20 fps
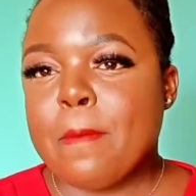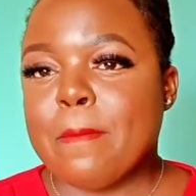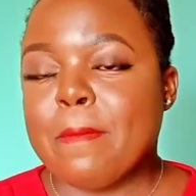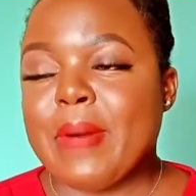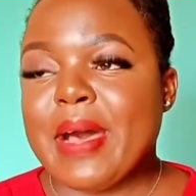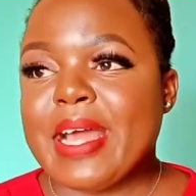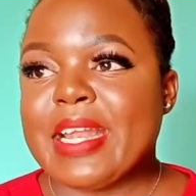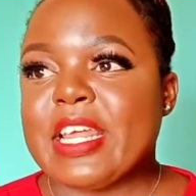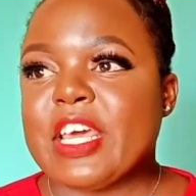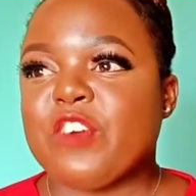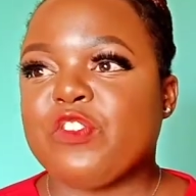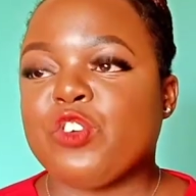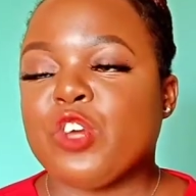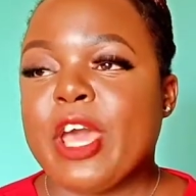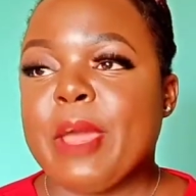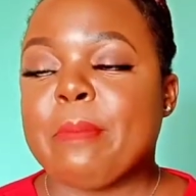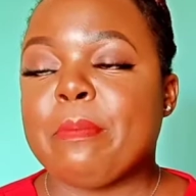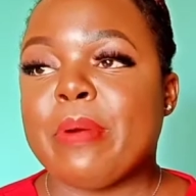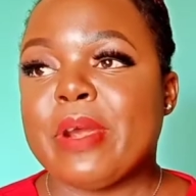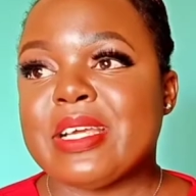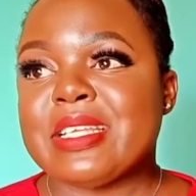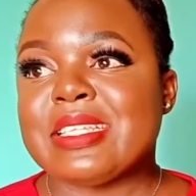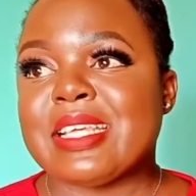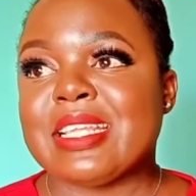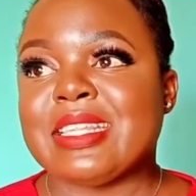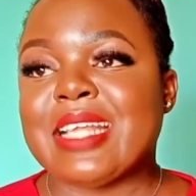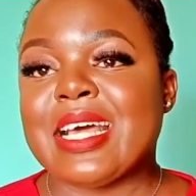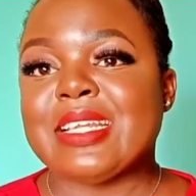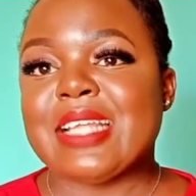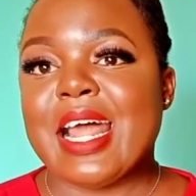But if you're a
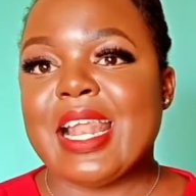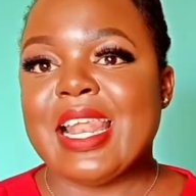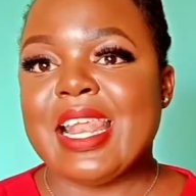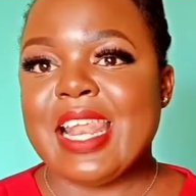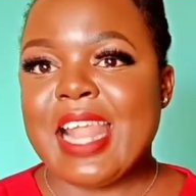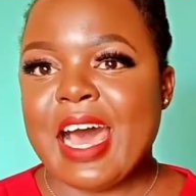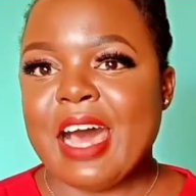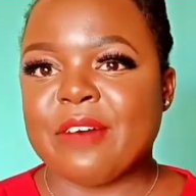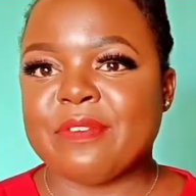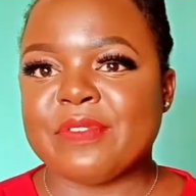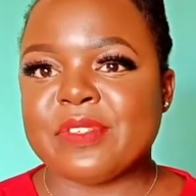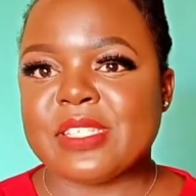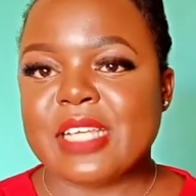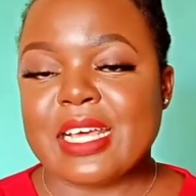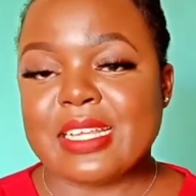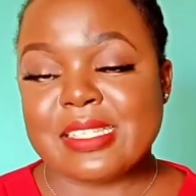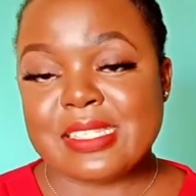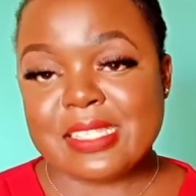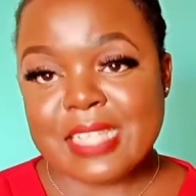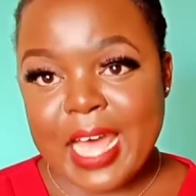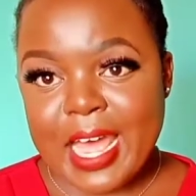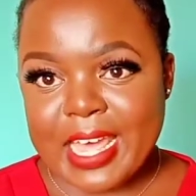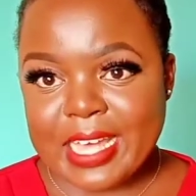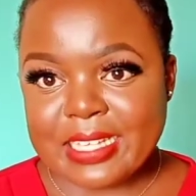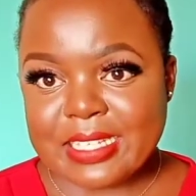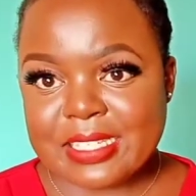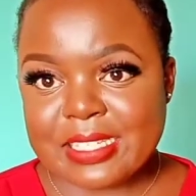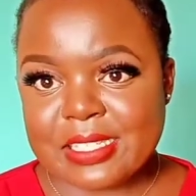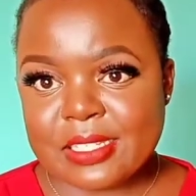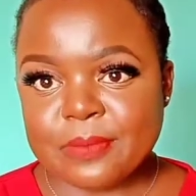person that loves a
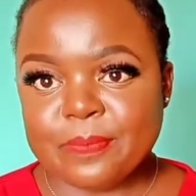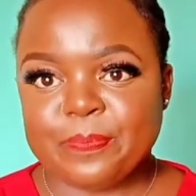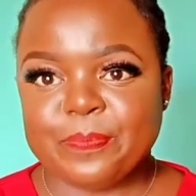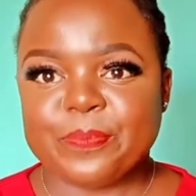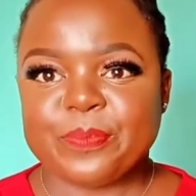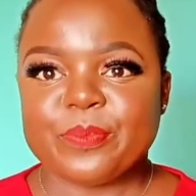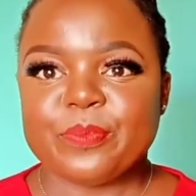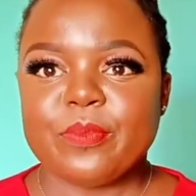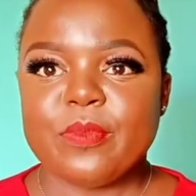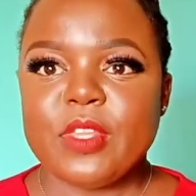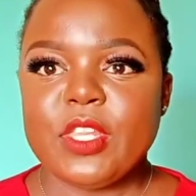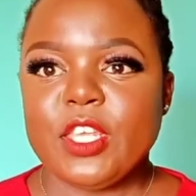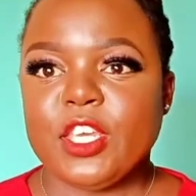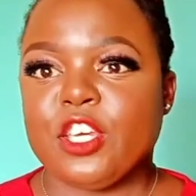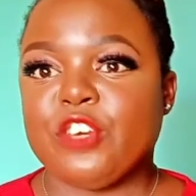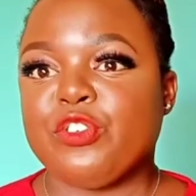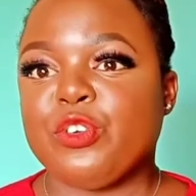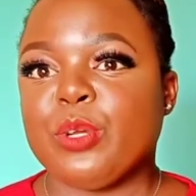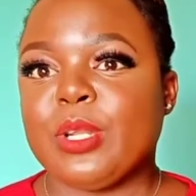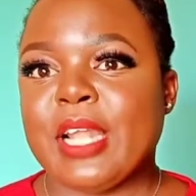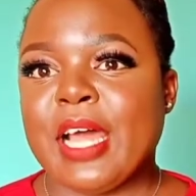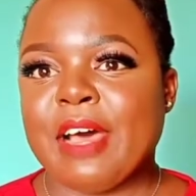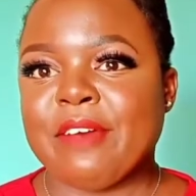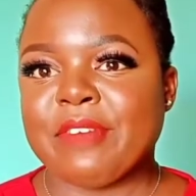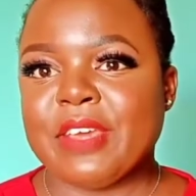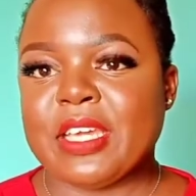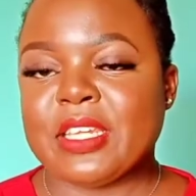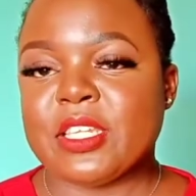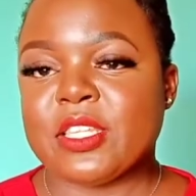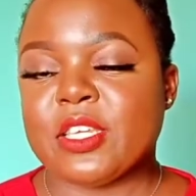science, if you love
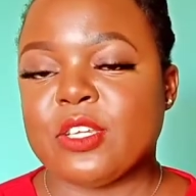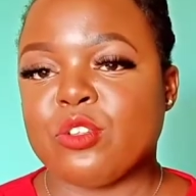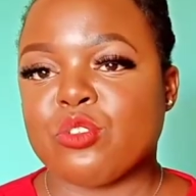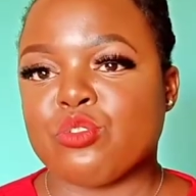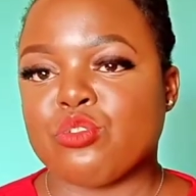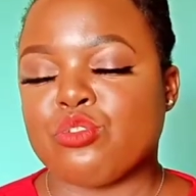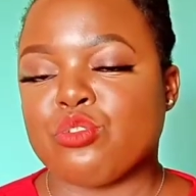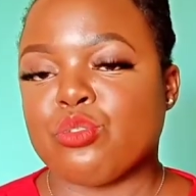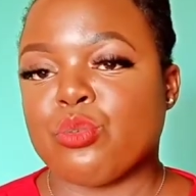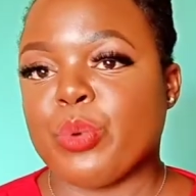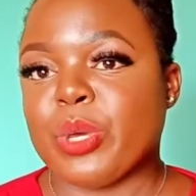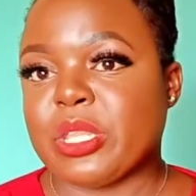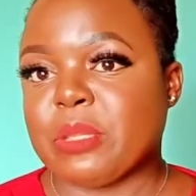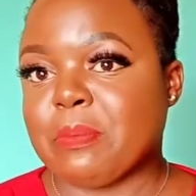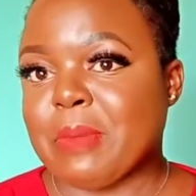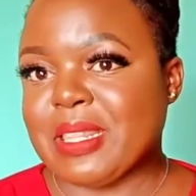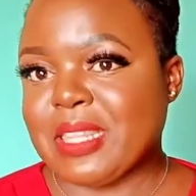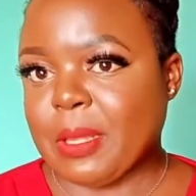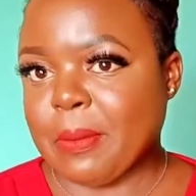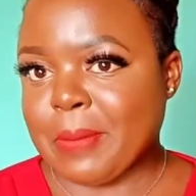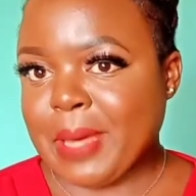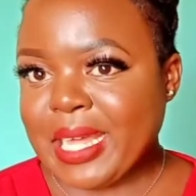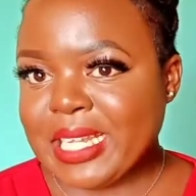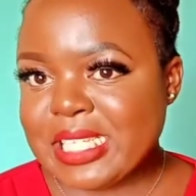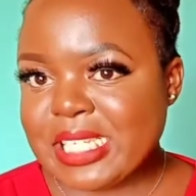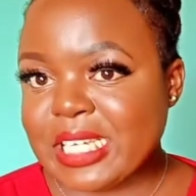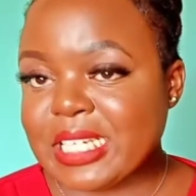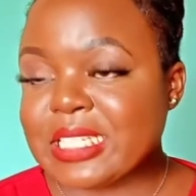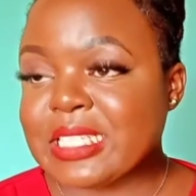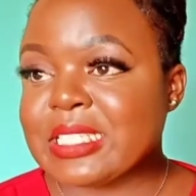anything to do with
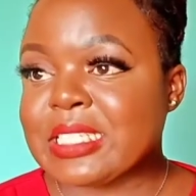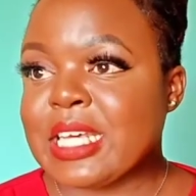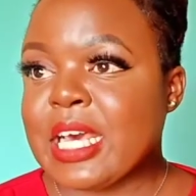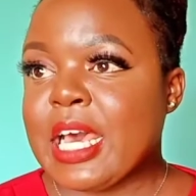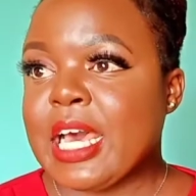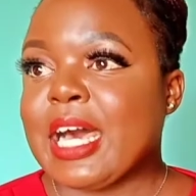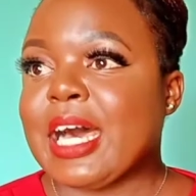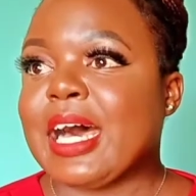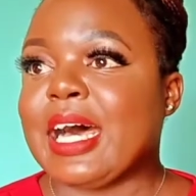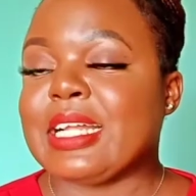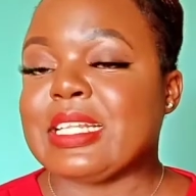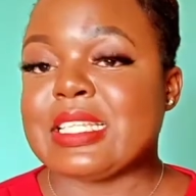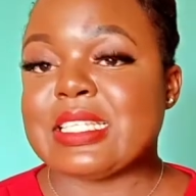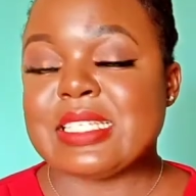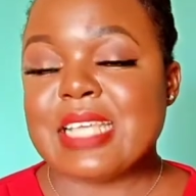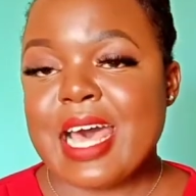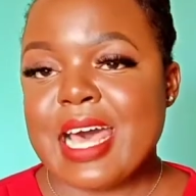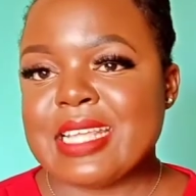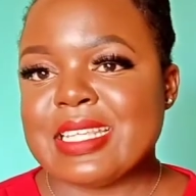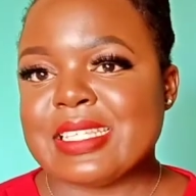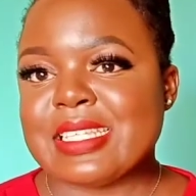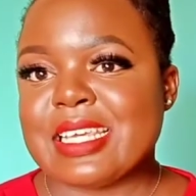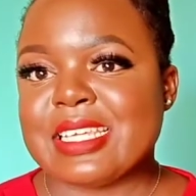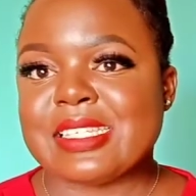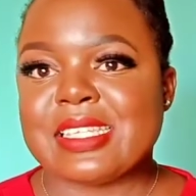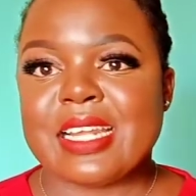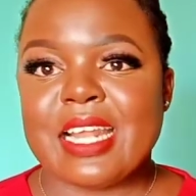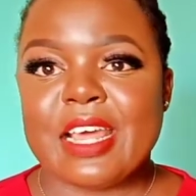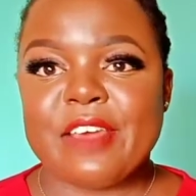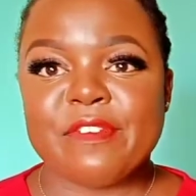mathematics and
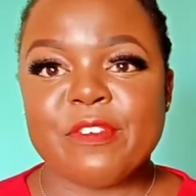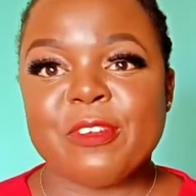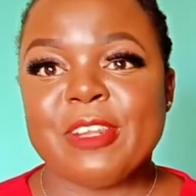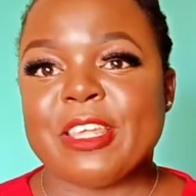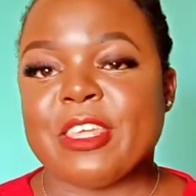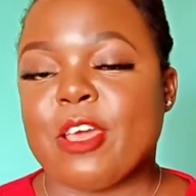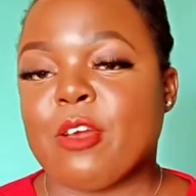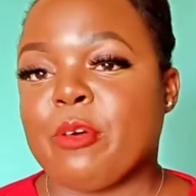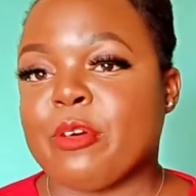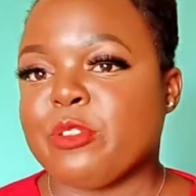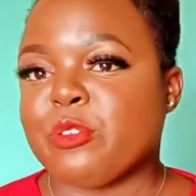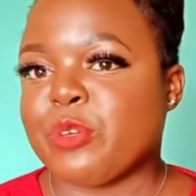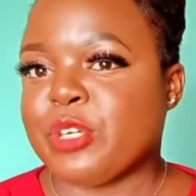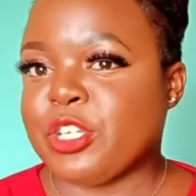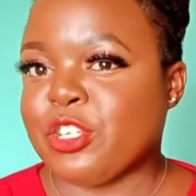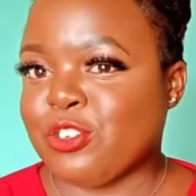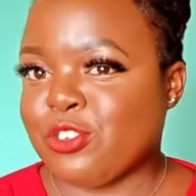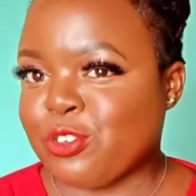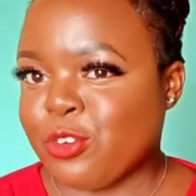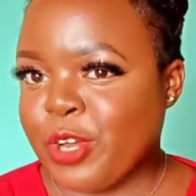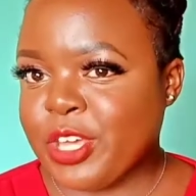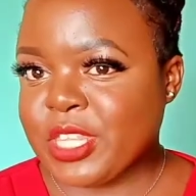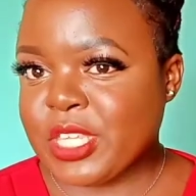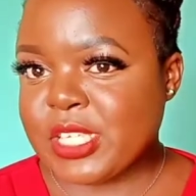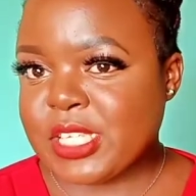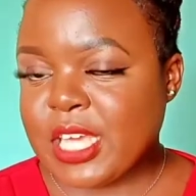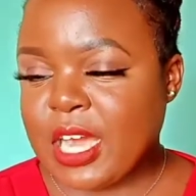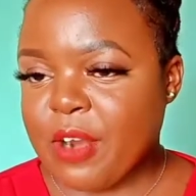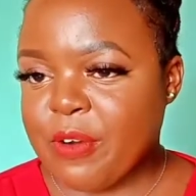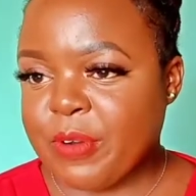sciences, then I feel like you're going to enjoy
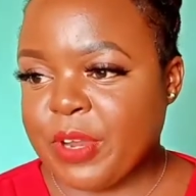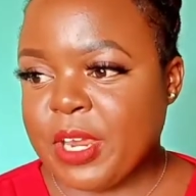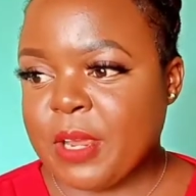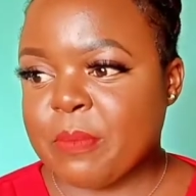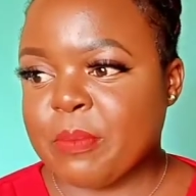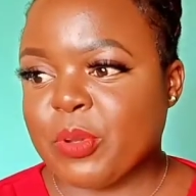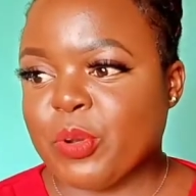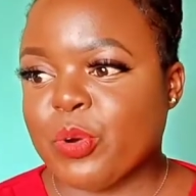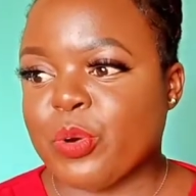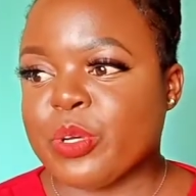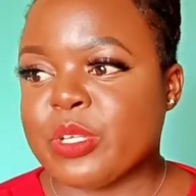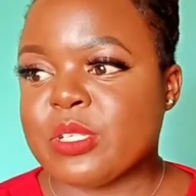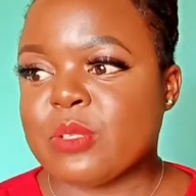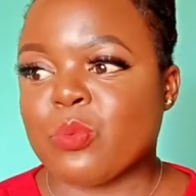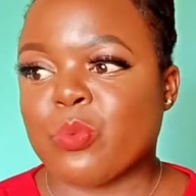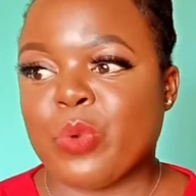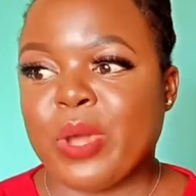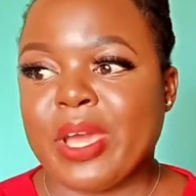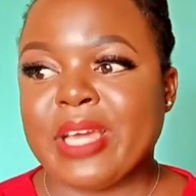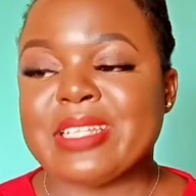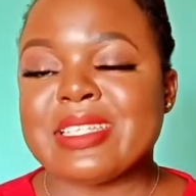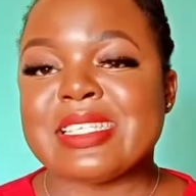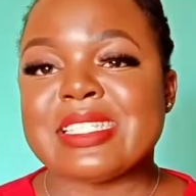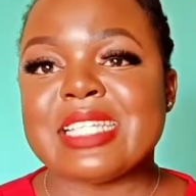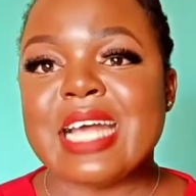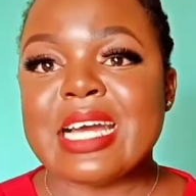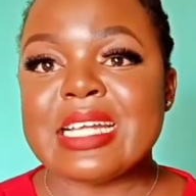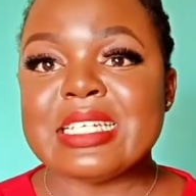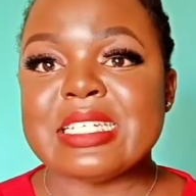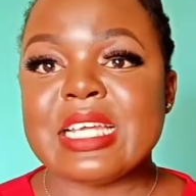this career, because when
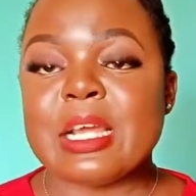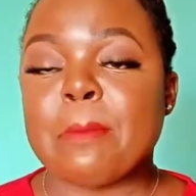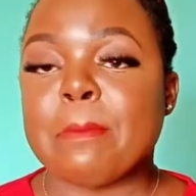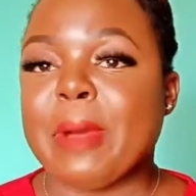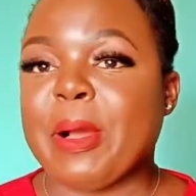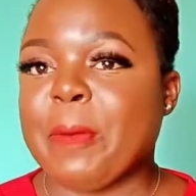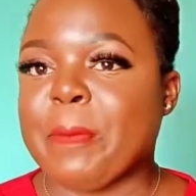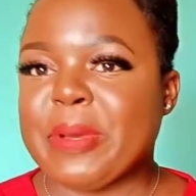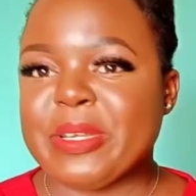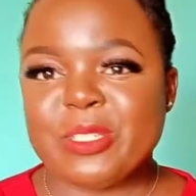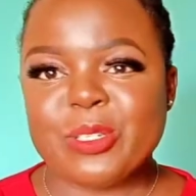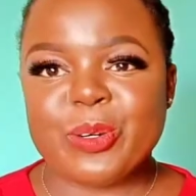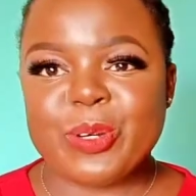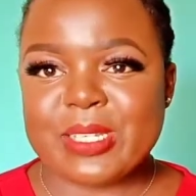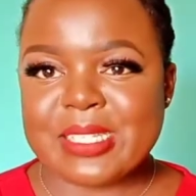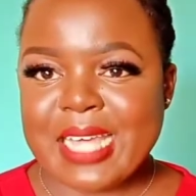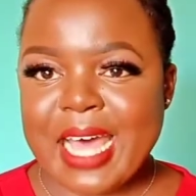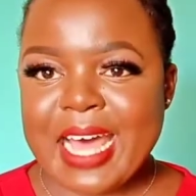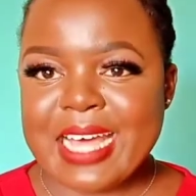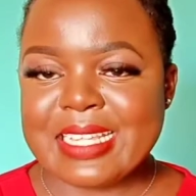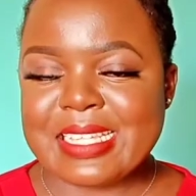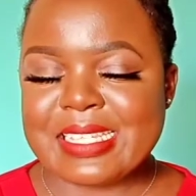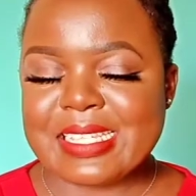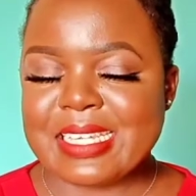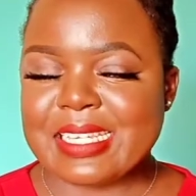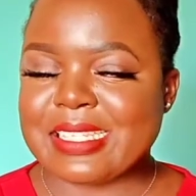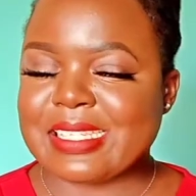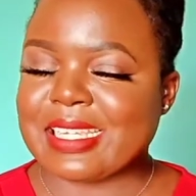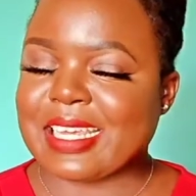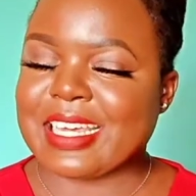studying biomedical
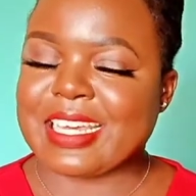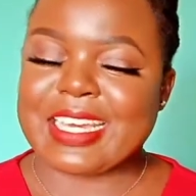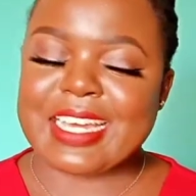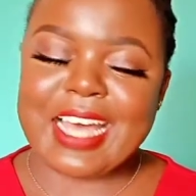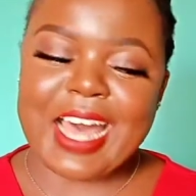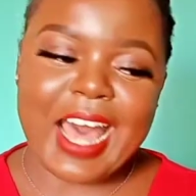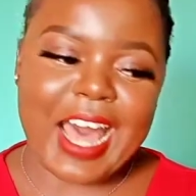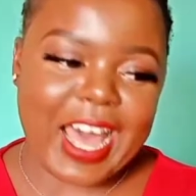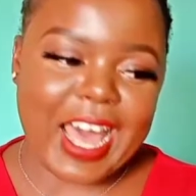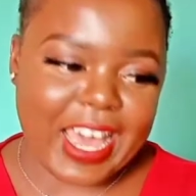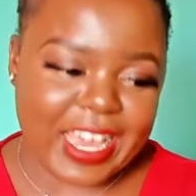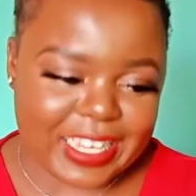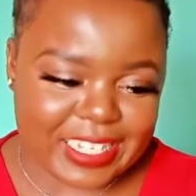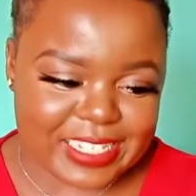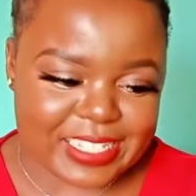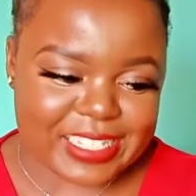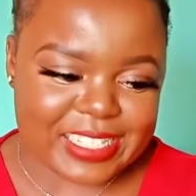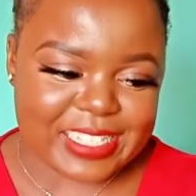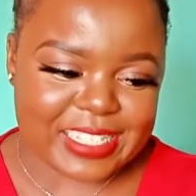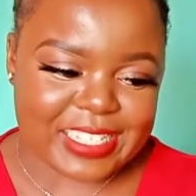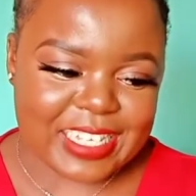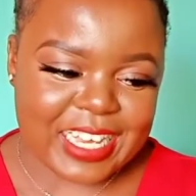sciences, guys,